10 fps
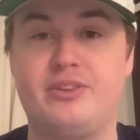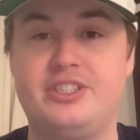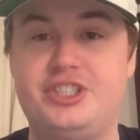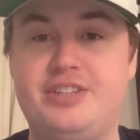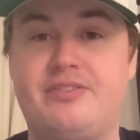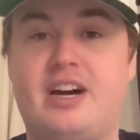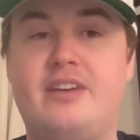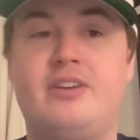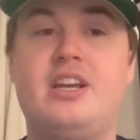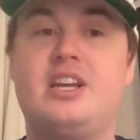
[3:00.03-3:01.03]
the
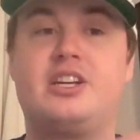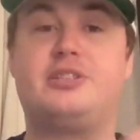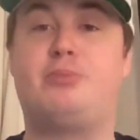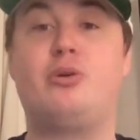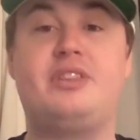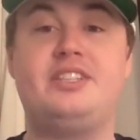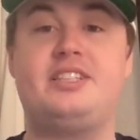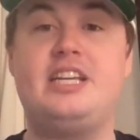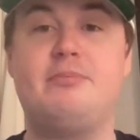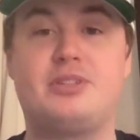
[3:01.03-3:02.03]
G5, because both these
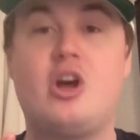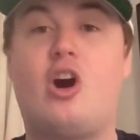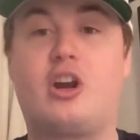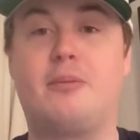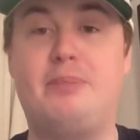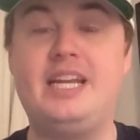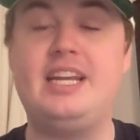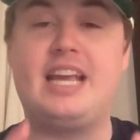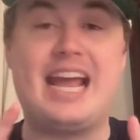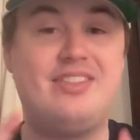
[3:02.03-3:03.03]
teams are
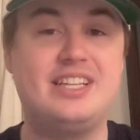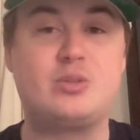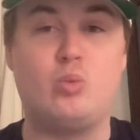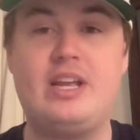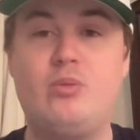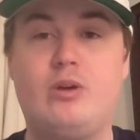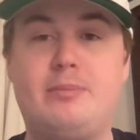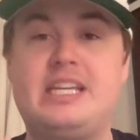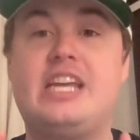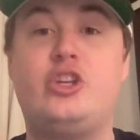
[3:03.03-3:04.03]
competing, and this win would
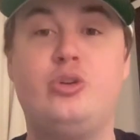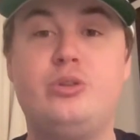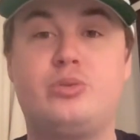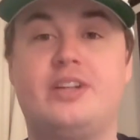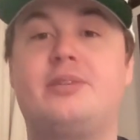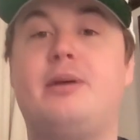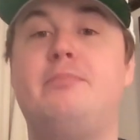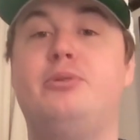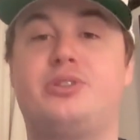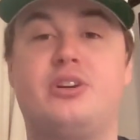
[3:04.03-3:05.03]
be a huge resume
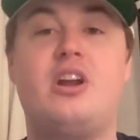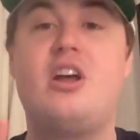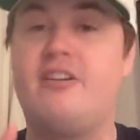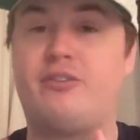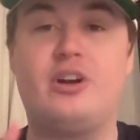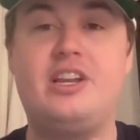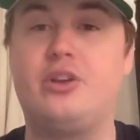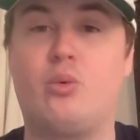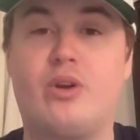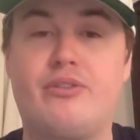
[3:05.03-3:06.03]
booster for
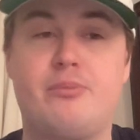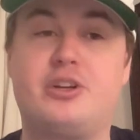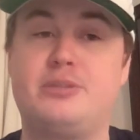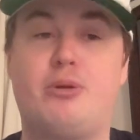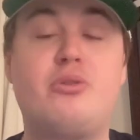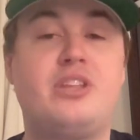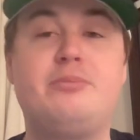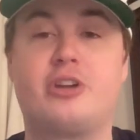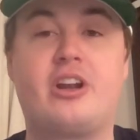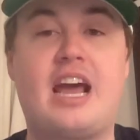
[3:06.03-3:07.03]
either one of them, because both
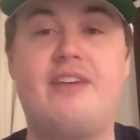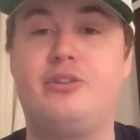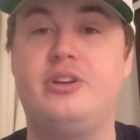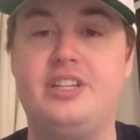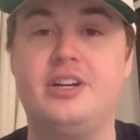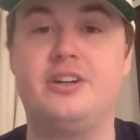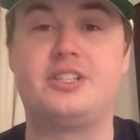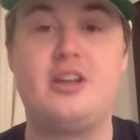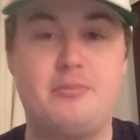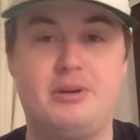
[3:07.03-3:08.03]
teams are going to have good years,
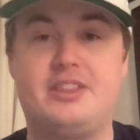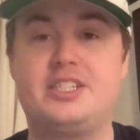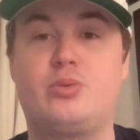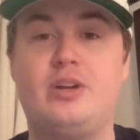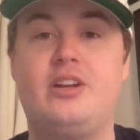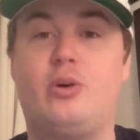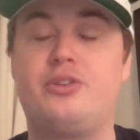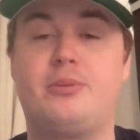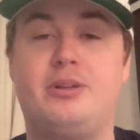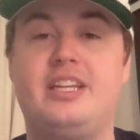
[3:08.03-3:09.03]
but this win
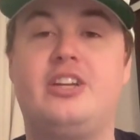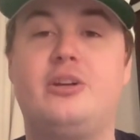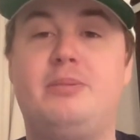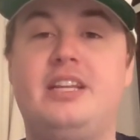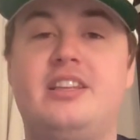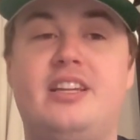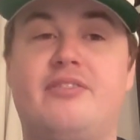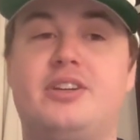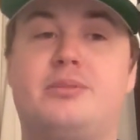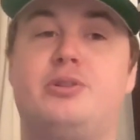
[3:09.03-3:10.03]
ultimately could be the
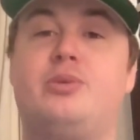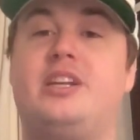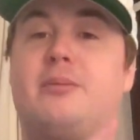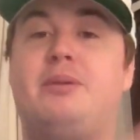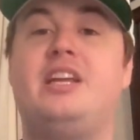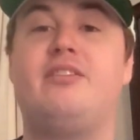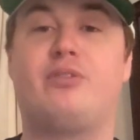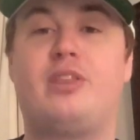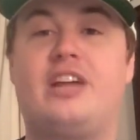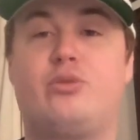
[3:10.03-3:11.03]
difference between competing
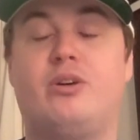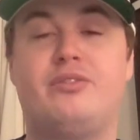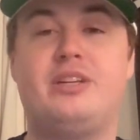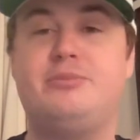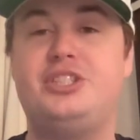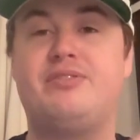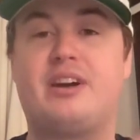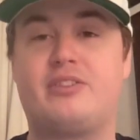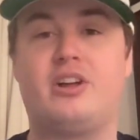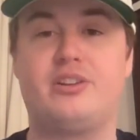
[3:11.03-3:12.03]
for that 12-team
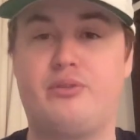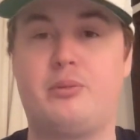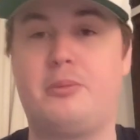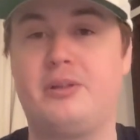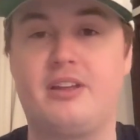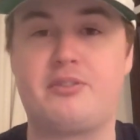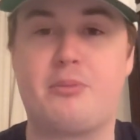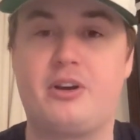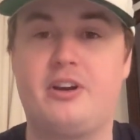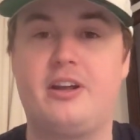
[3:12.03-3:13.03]
G5 college football playoff
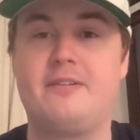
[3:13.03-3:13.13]
spot or not.